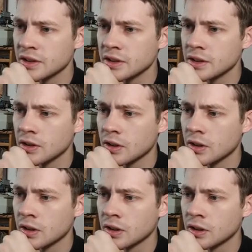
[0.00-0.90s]
here
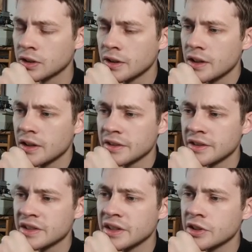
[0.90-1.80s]
are the
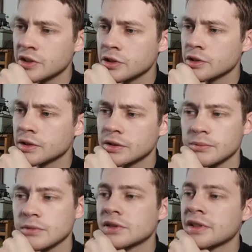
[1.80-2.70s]
signature
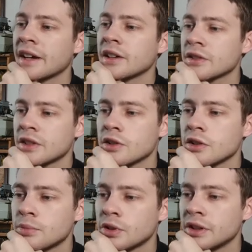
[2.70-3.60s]
tiles that you
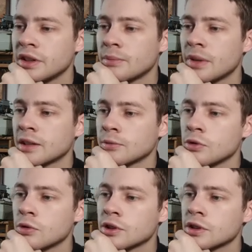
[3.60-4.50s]
can put in the bottom
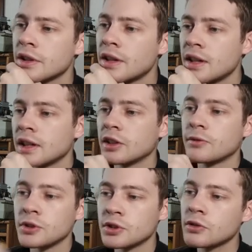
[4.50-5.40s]
corner. Now
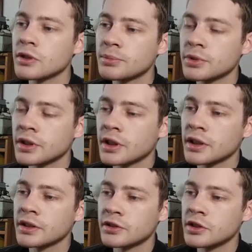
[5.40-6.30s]
if you don't want to put
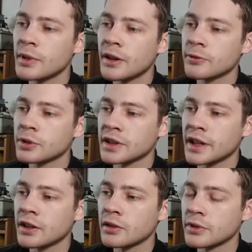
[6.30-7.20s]
on a 2x4
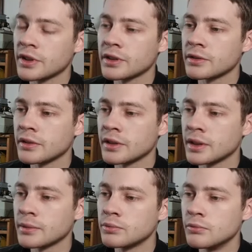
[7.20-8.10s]
tile with
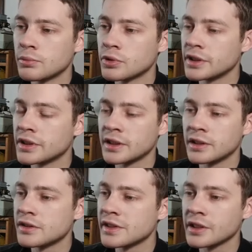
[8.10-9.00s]
the
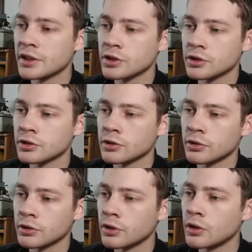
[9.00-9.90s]
printed signature
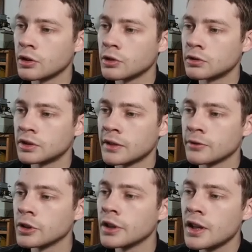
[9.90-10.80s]
or logo or
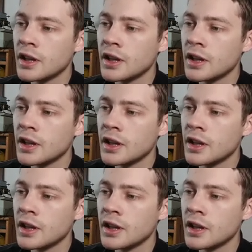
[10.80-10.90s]
whatever,